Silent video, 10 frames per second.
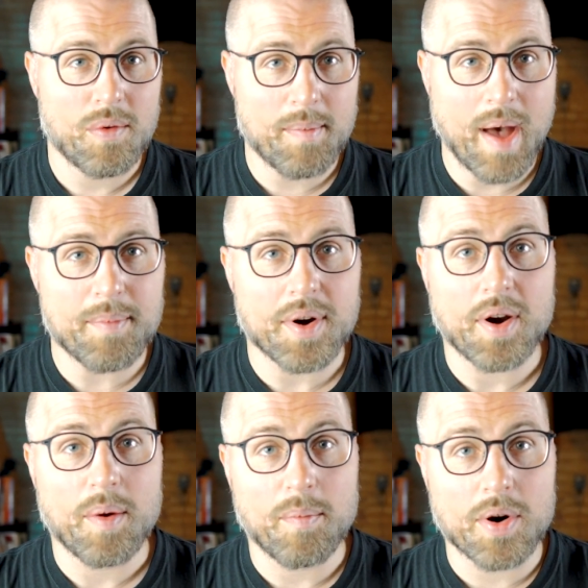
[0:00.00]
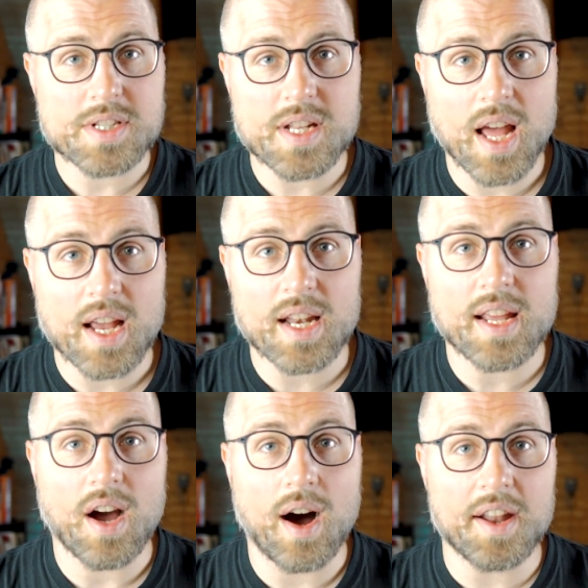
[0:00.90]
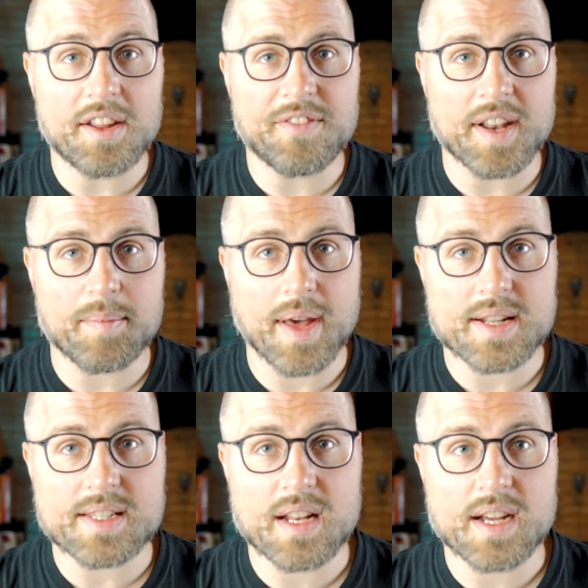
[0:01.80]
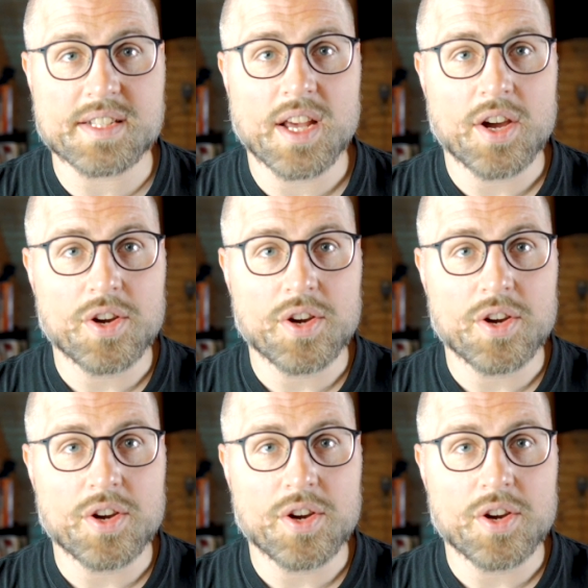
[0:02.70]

Remember, most likely on the fundamentals class,